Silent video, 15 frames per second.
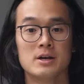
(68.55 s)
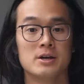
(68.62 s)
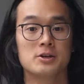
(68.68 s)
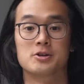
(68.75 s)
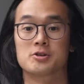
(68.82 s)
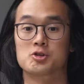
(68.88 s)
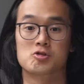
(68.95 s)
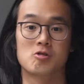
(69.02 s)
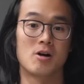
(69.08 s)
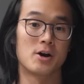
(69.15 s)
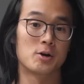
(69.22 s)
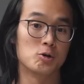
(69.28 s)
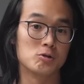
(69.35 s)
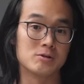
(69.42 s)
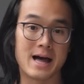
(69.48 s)
You can try
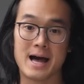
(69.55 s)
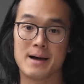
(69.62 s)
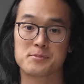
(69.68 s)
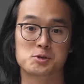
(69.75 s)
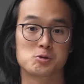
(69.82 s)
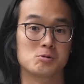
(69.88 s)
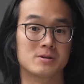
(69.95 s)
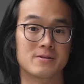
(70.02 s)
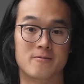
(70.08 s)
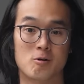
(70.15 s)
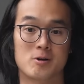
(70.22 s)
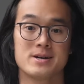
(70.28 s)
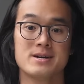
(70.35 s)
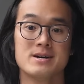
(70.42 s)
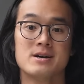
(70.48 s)
it all absolutely
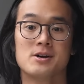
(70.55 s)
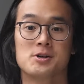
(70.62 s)
free,